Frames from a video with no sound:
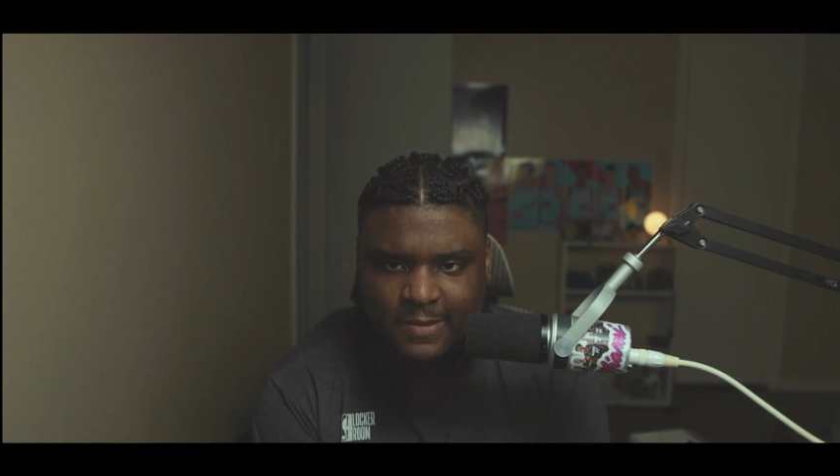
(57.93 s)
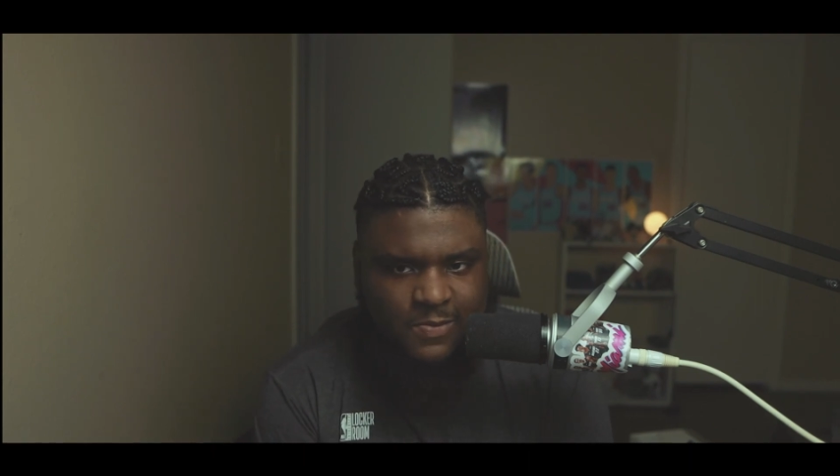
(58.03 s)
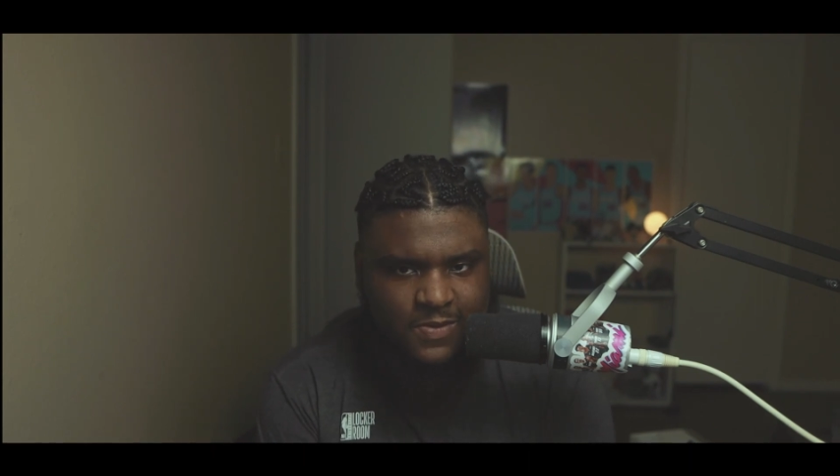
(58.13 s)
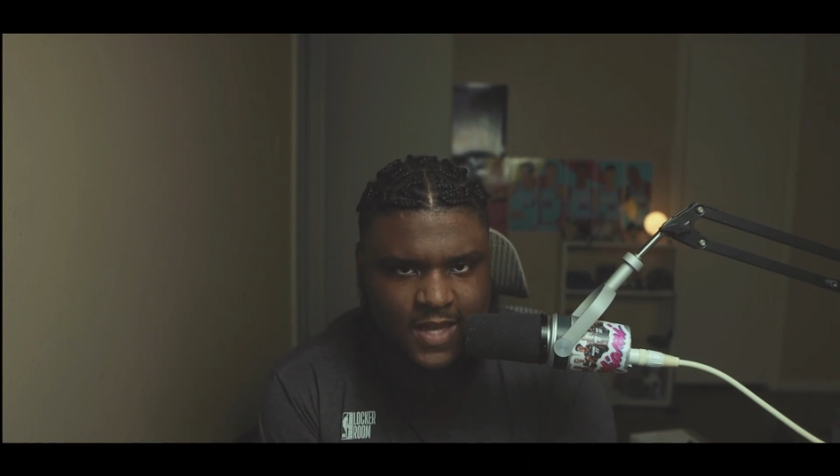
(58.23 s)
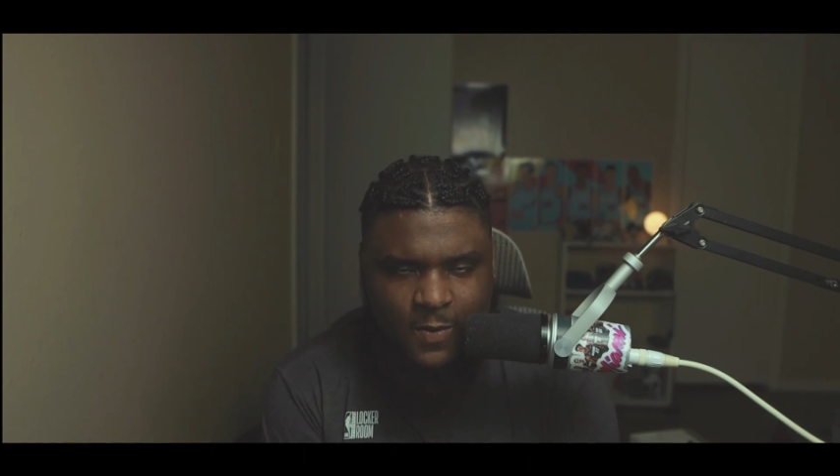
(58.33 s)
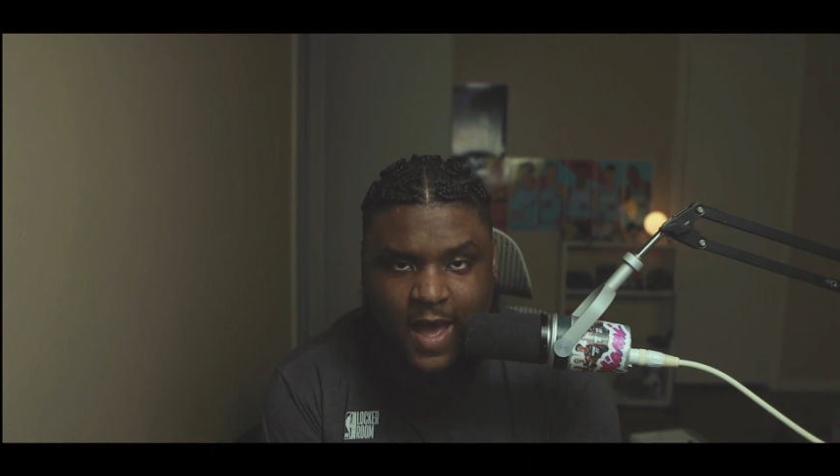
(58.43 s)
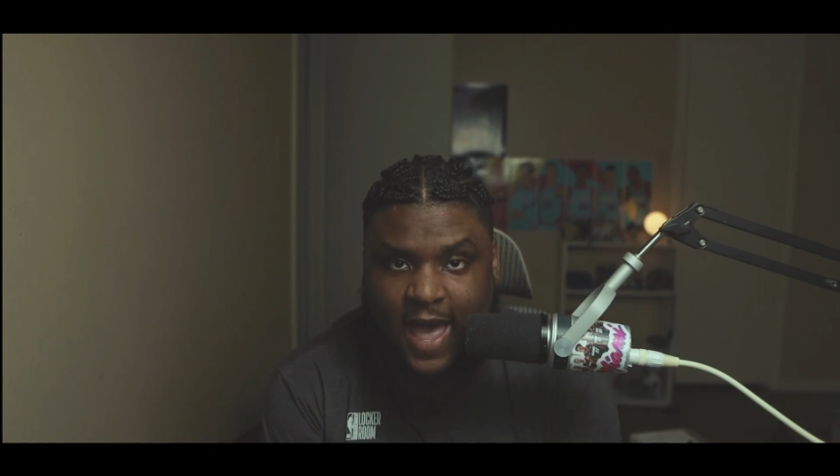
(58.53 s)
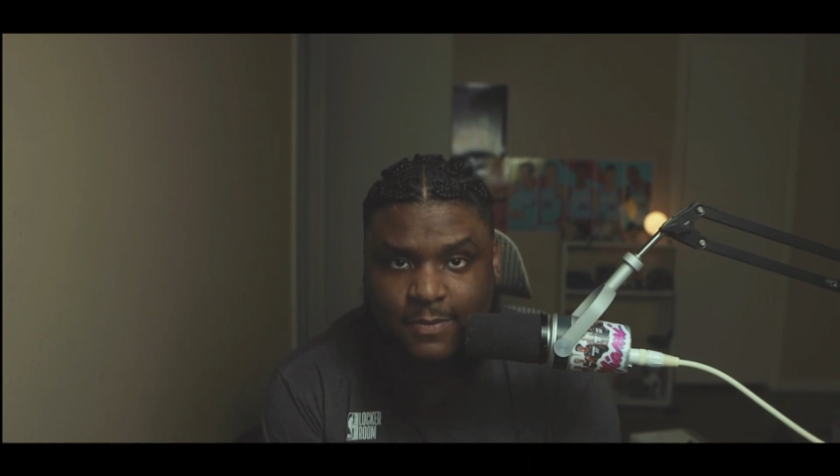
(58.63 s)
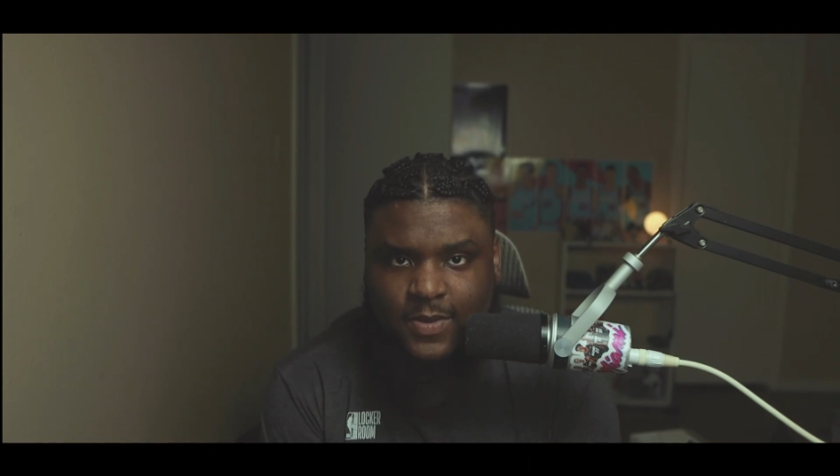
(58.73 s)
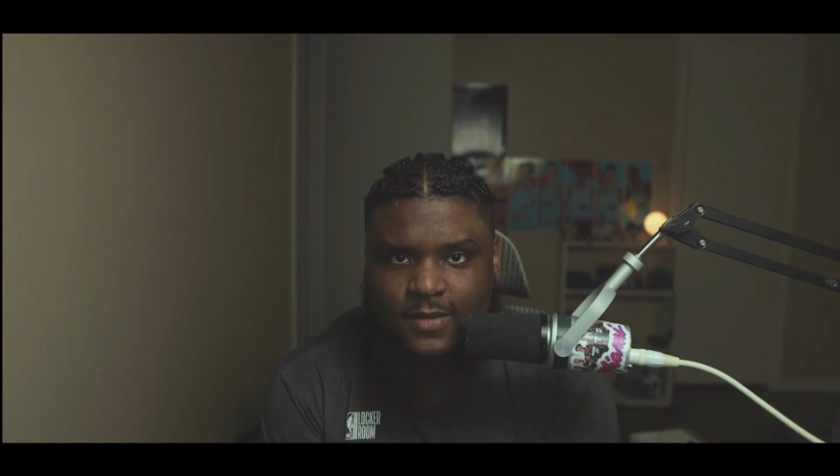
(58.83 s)
but they don't
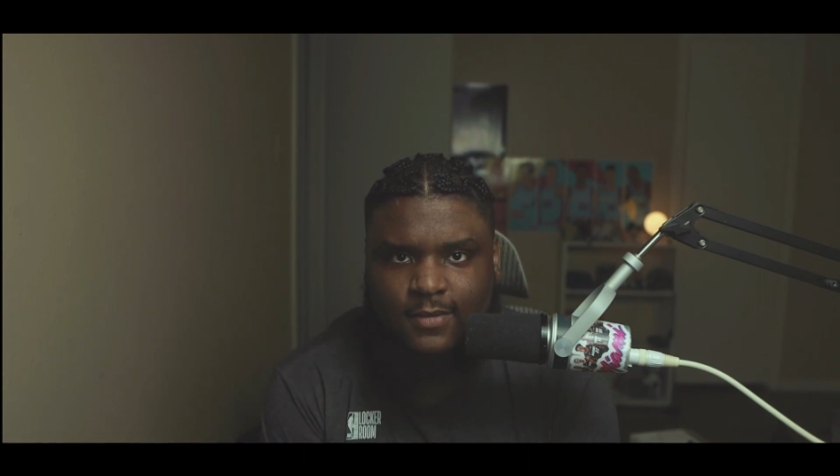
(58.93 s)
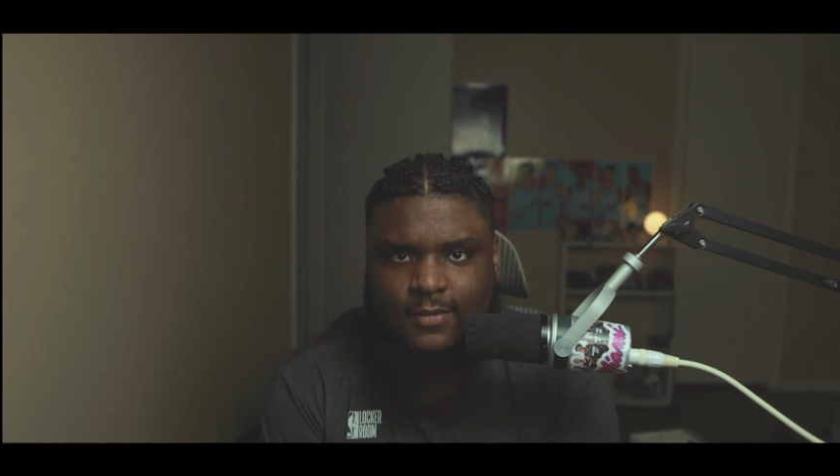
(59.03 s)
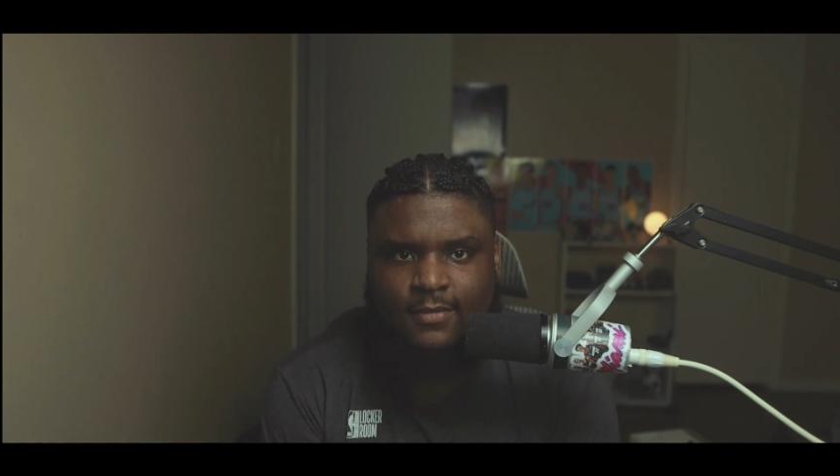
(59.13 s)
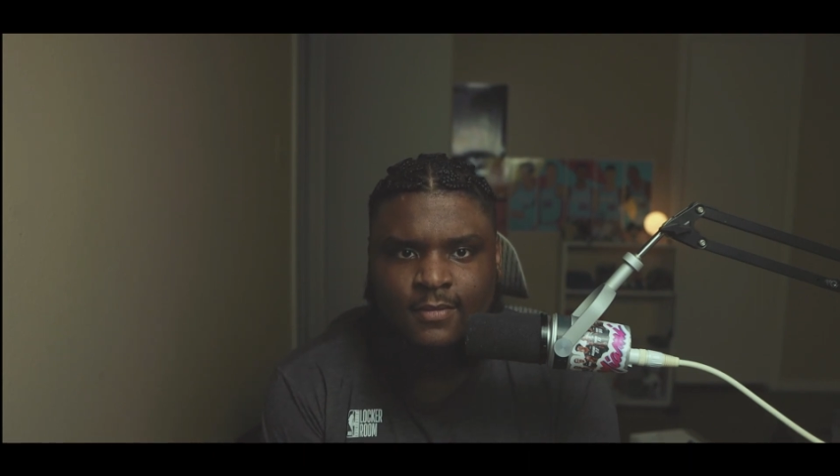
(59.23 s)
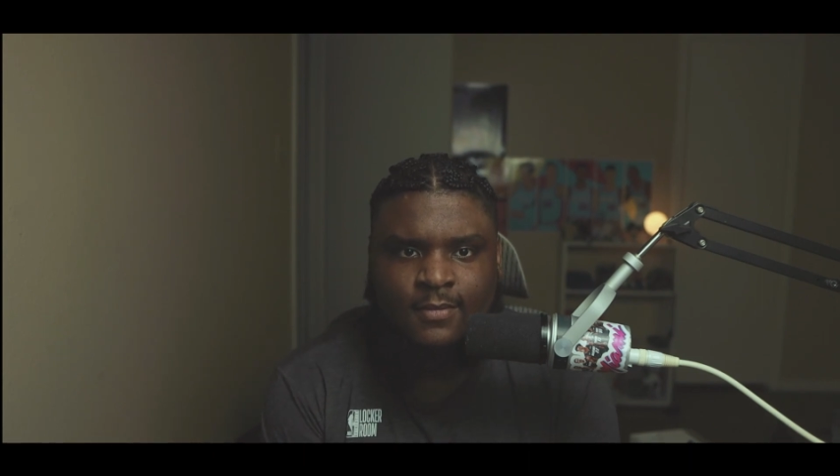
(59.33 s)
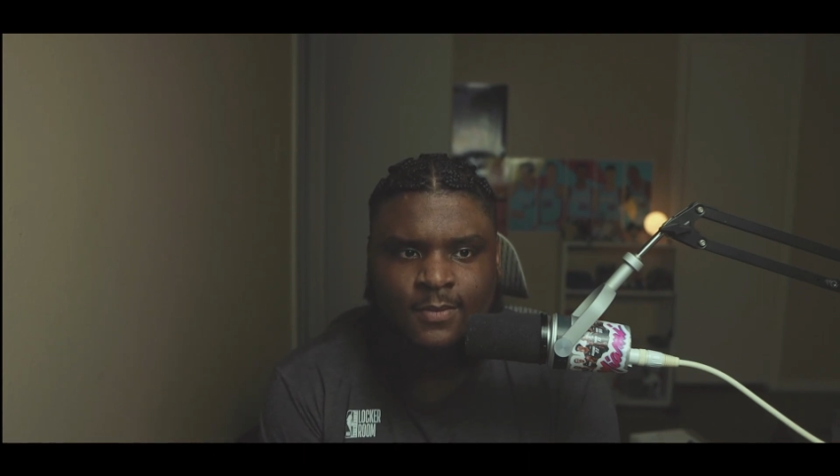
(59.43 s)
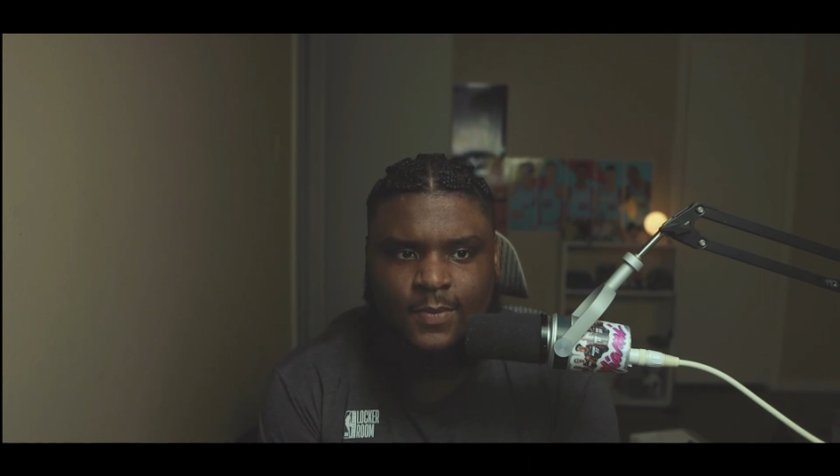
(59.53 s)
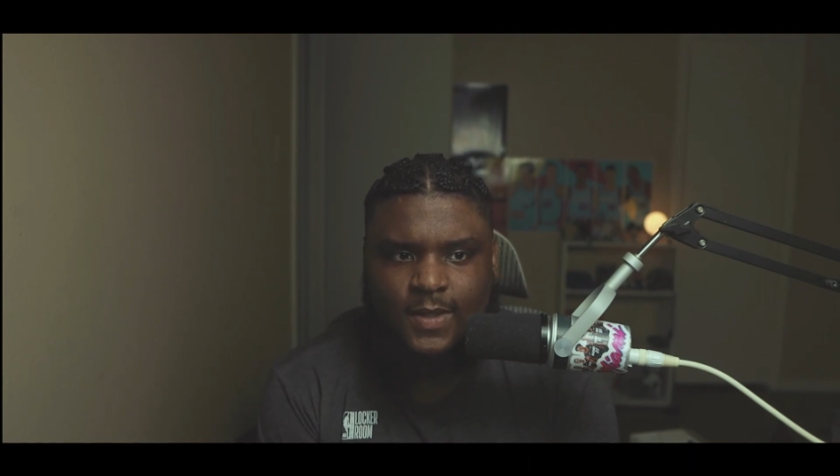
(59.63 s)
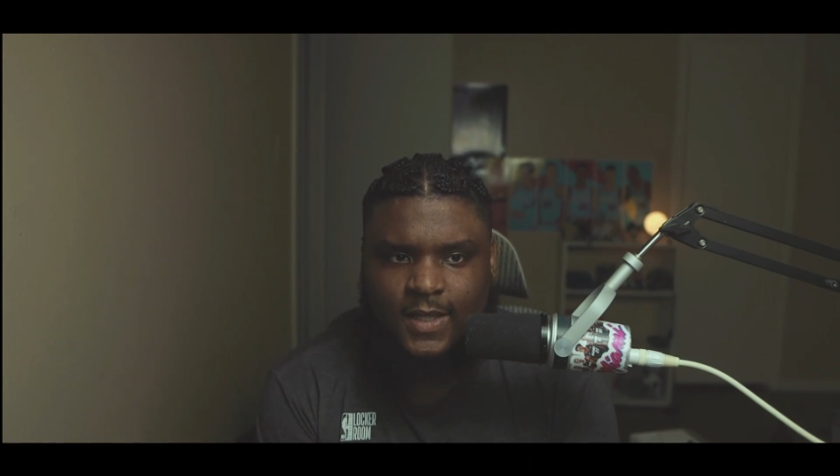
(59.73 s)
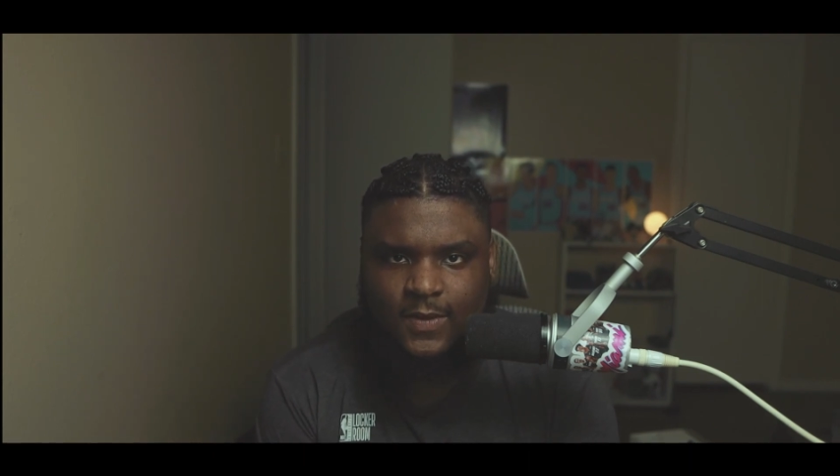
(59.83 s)
happen
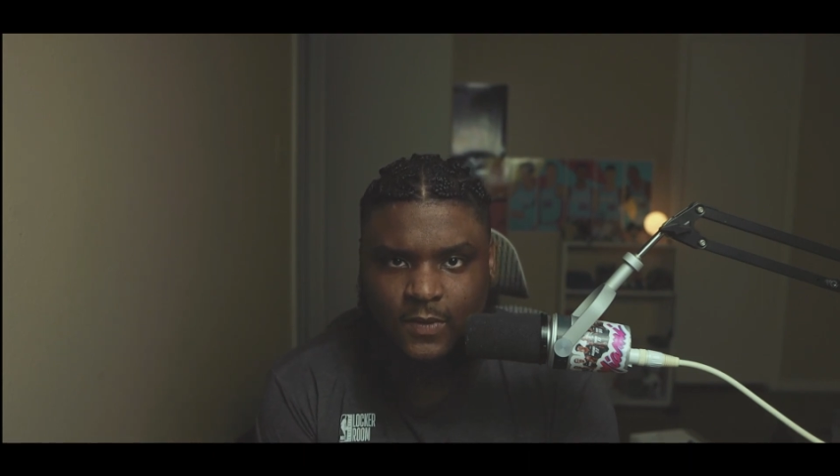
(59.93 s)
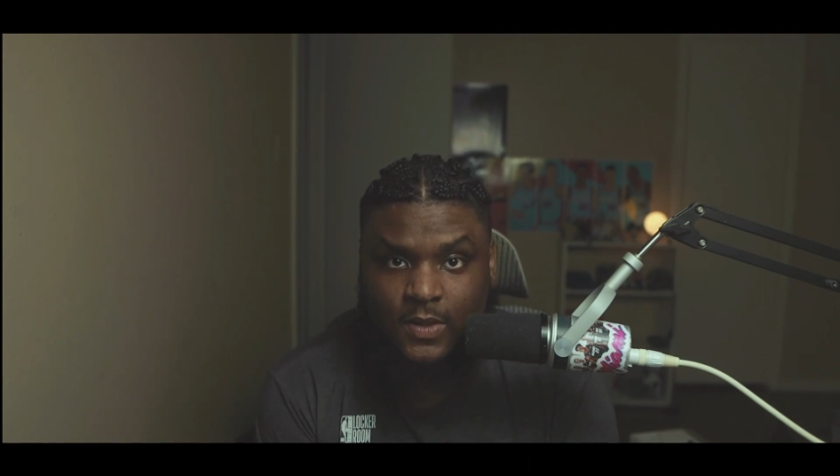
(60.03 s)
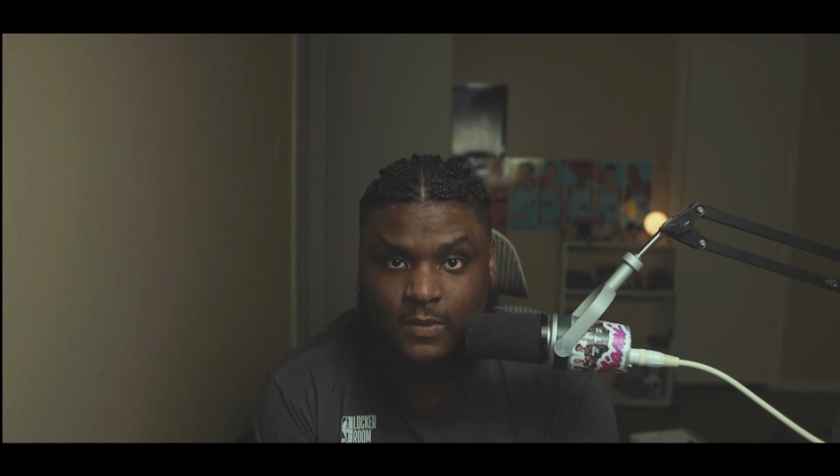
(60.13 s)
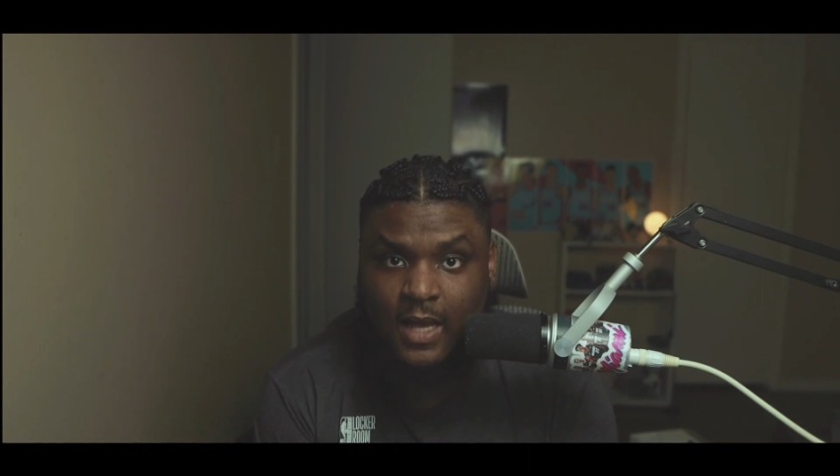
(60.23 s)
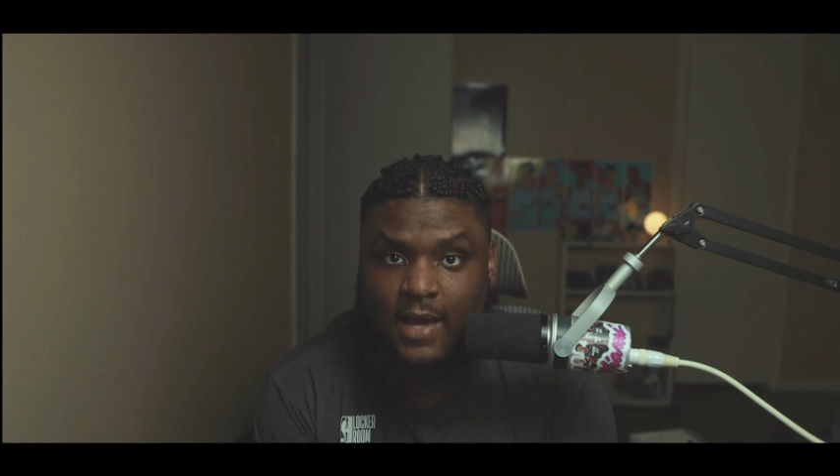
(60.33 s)
in real life